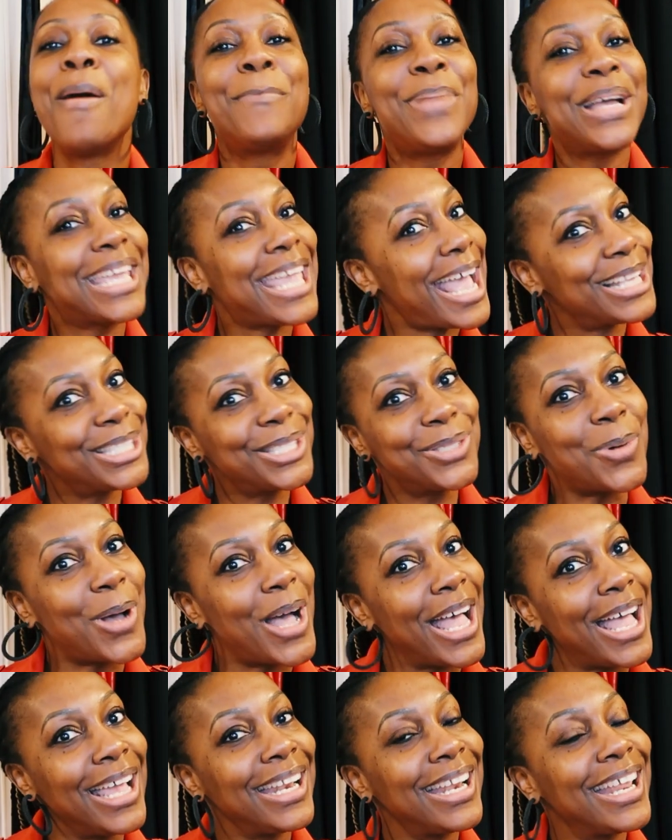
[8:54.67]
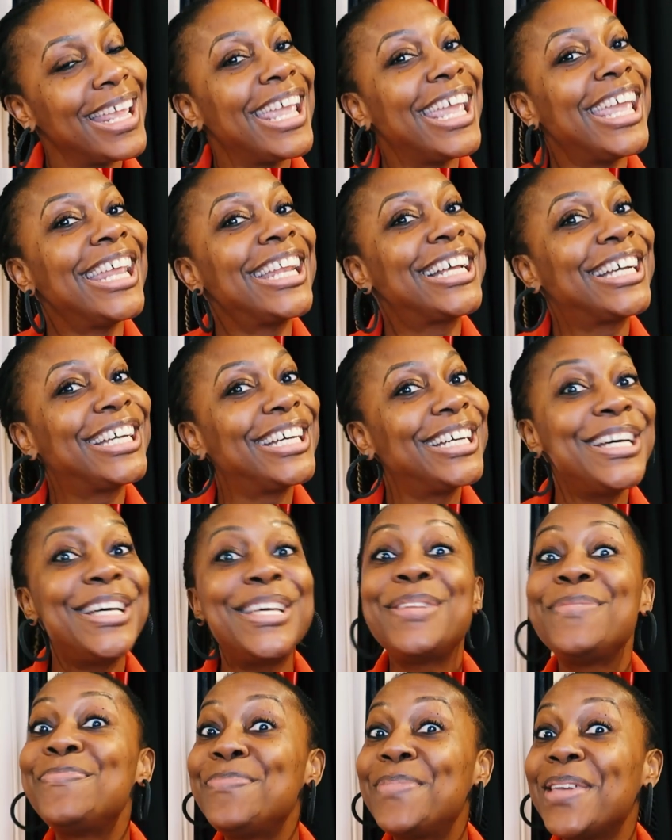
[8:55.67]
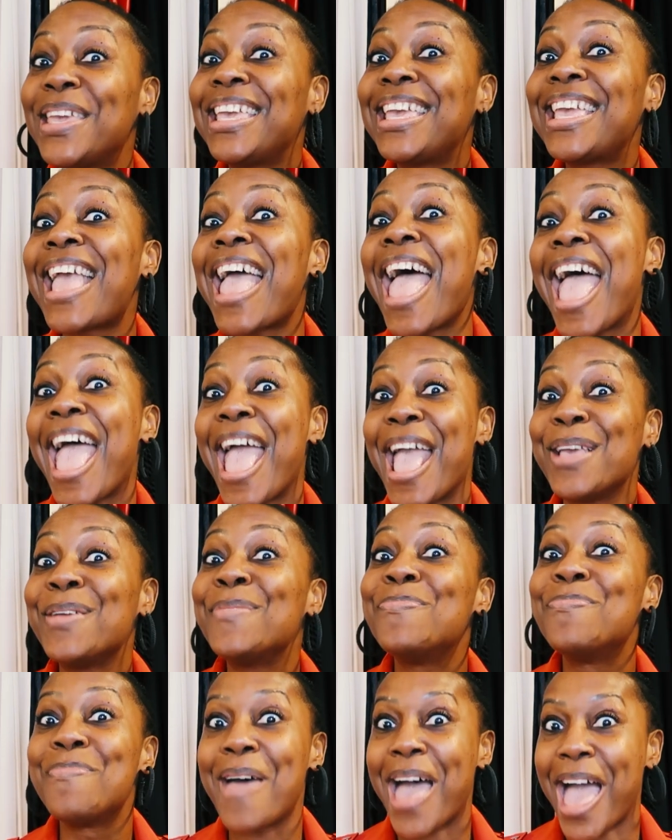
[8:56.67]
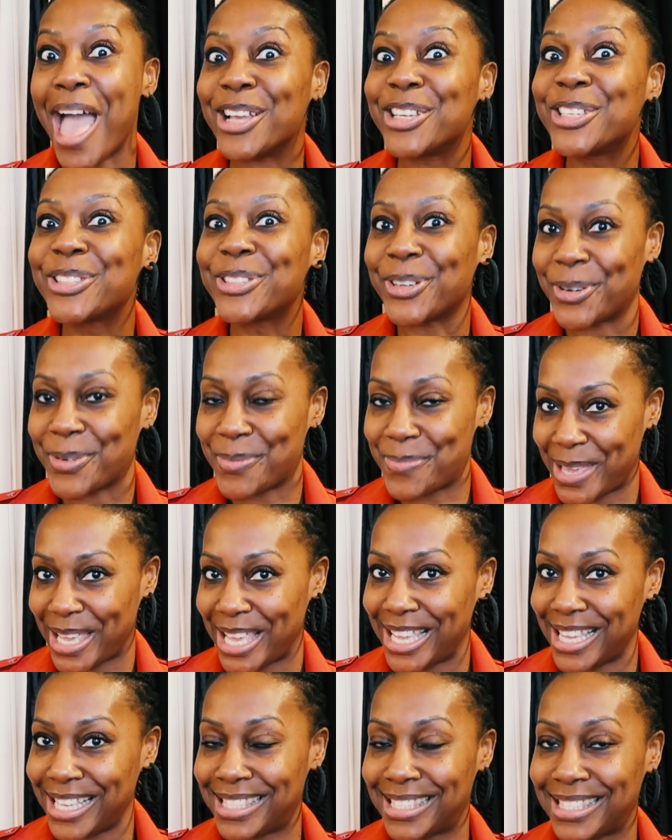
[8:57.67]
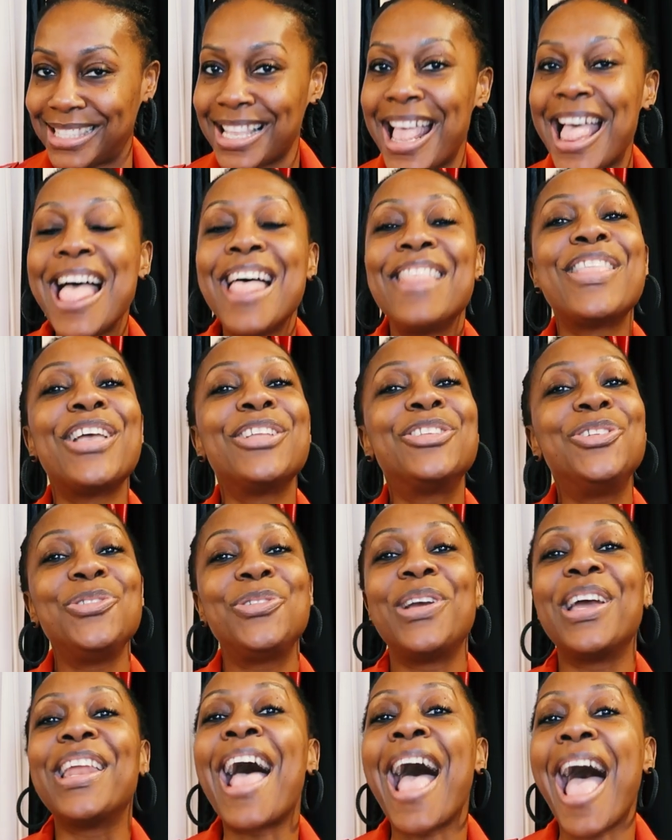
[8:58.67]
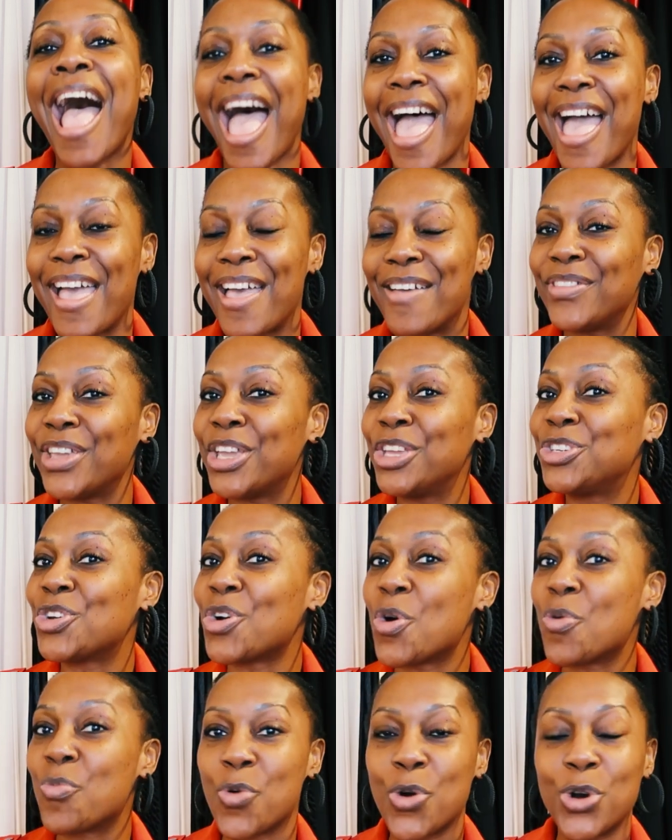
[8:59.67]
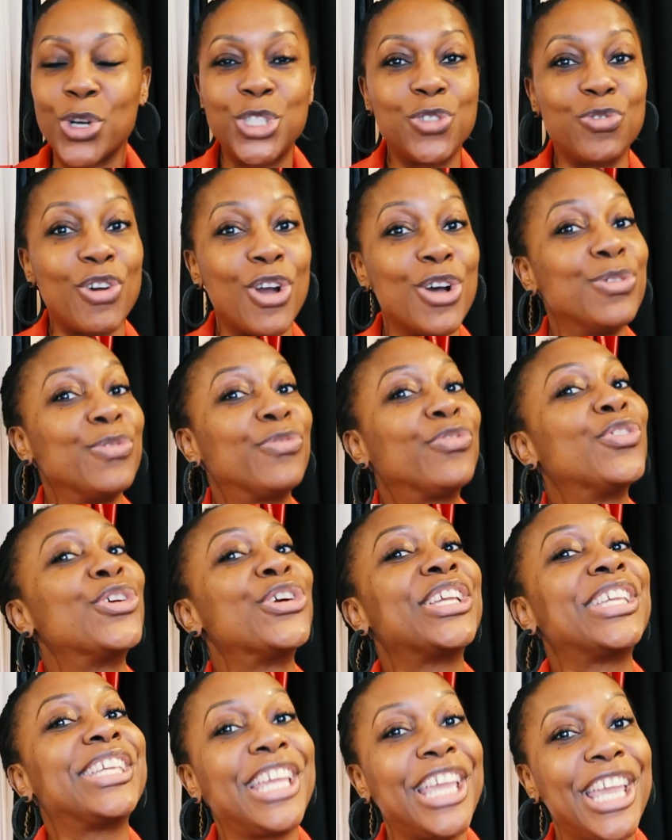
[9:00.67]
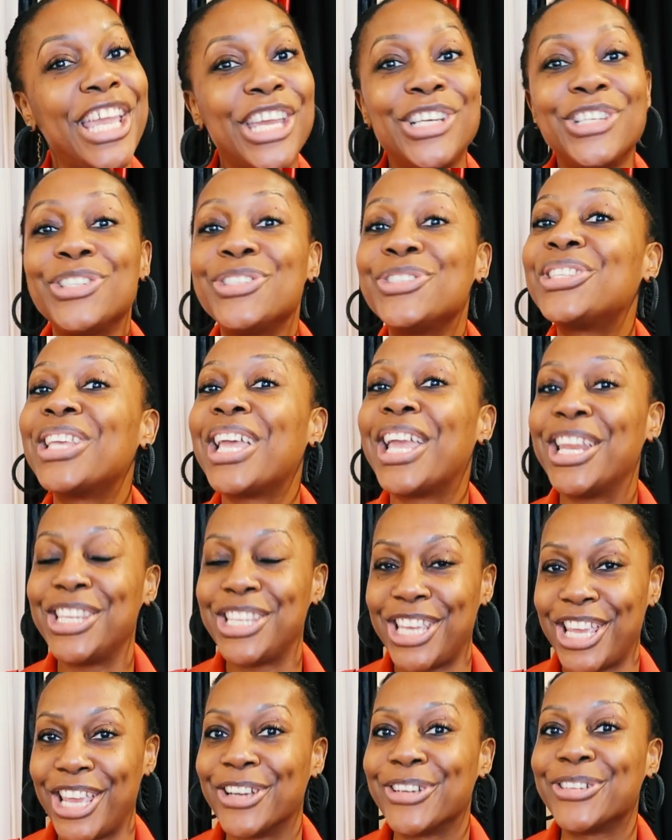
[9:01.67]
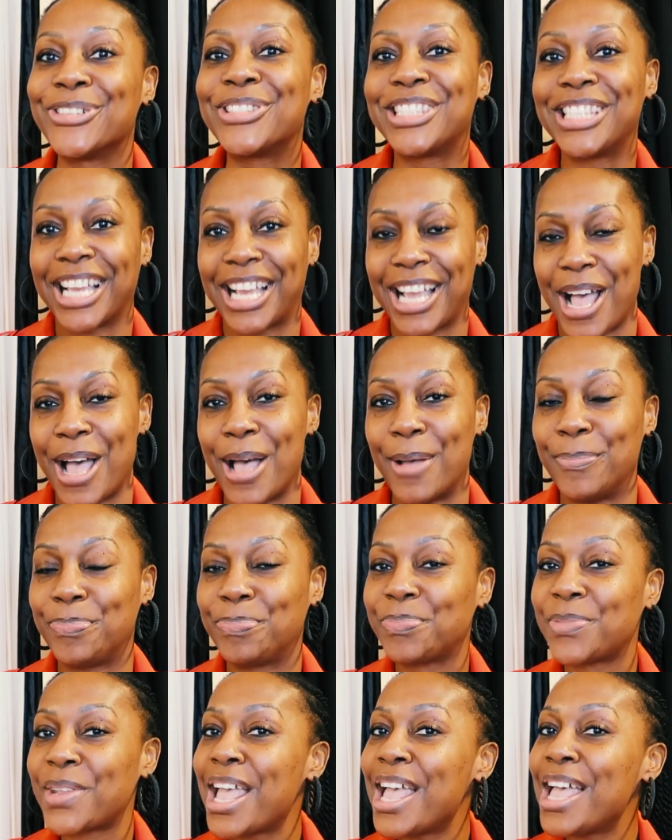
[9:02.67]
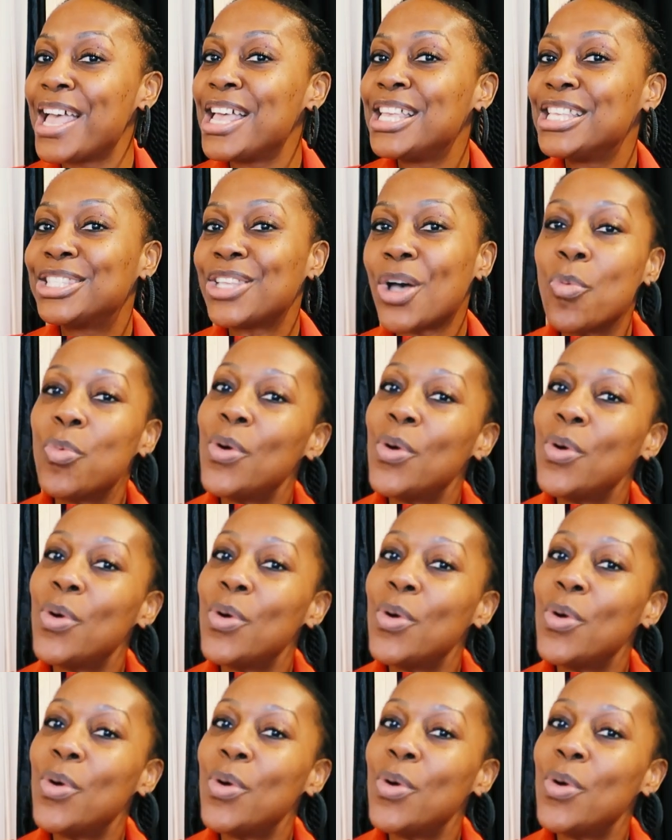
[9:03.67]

But guess what? It could be a masterpiece that you could have in your wardrobe for years and years to come. So